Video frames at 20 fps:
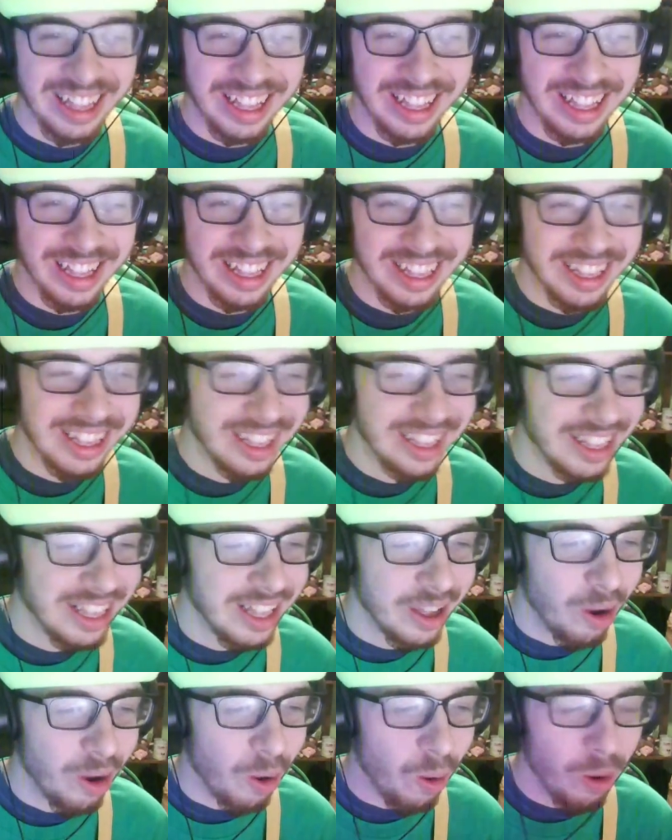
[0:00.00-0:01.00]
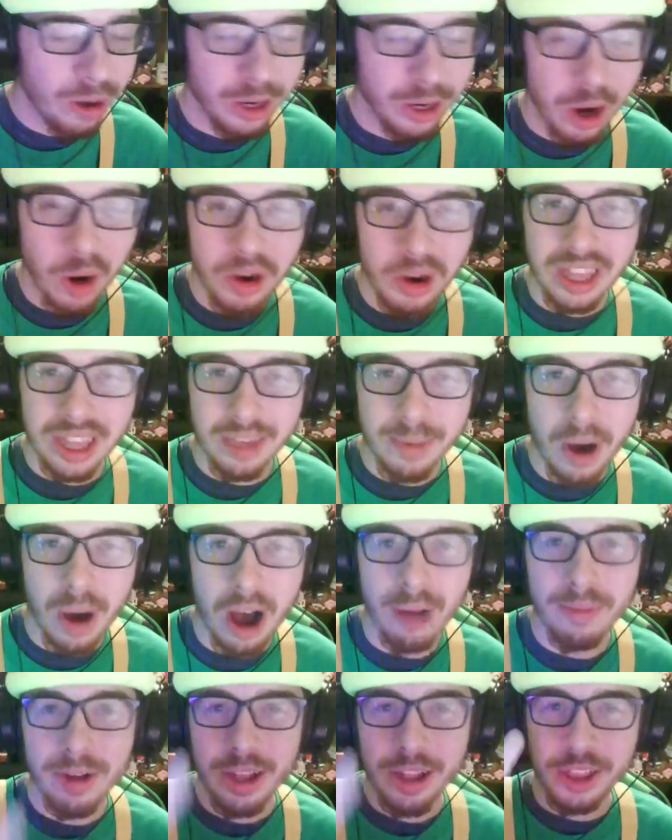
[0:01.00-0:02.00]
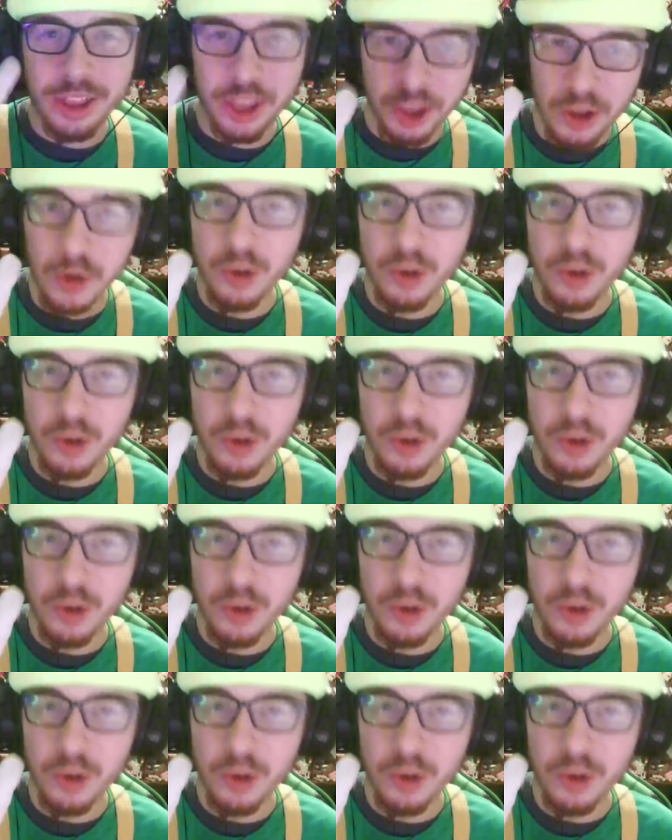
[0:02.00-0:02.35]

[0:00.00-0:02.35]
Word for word: true. okay. Guys, or Cody's mom too.